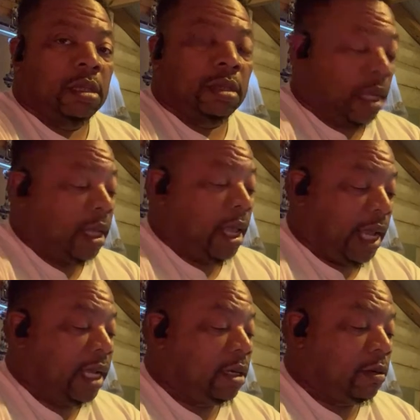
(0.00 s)
They
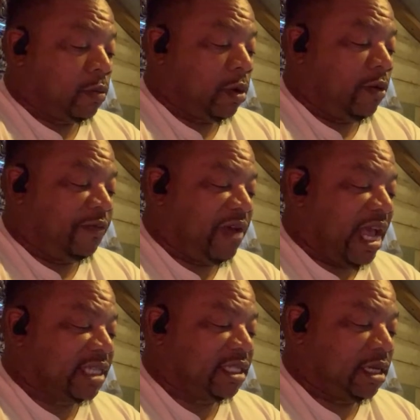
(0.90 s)
hate real
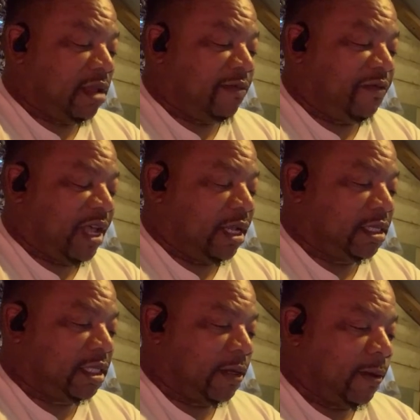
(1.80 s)
facts in their face.